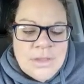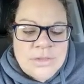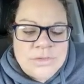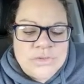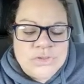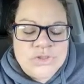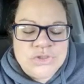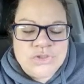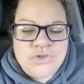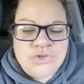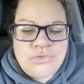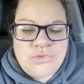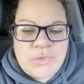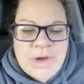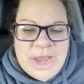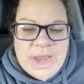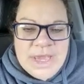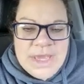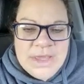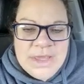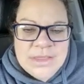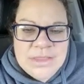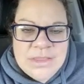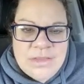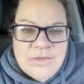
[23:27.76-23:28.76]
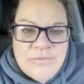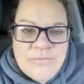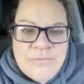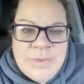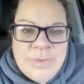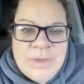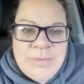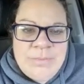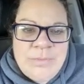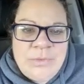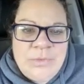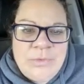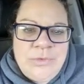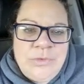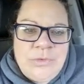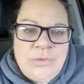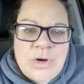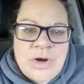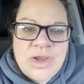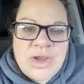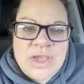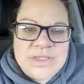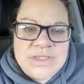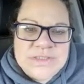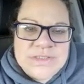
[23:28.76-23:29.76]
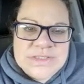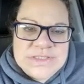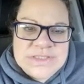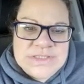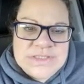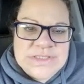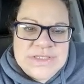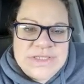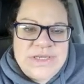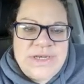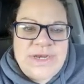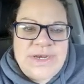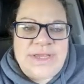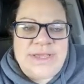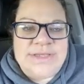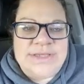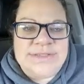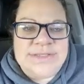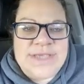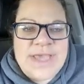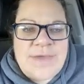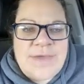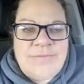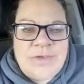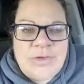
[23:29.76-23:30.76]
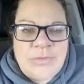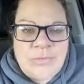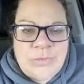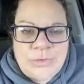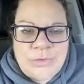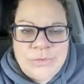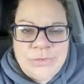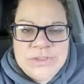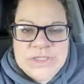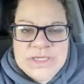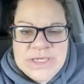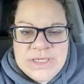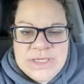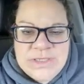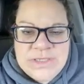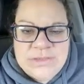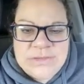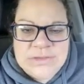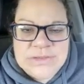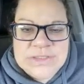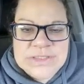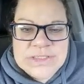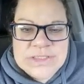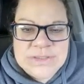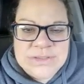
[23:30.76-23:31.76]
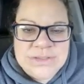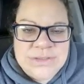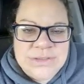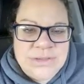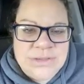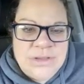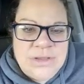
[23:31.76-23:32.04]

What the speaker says: strength of people who are consistent is having routines,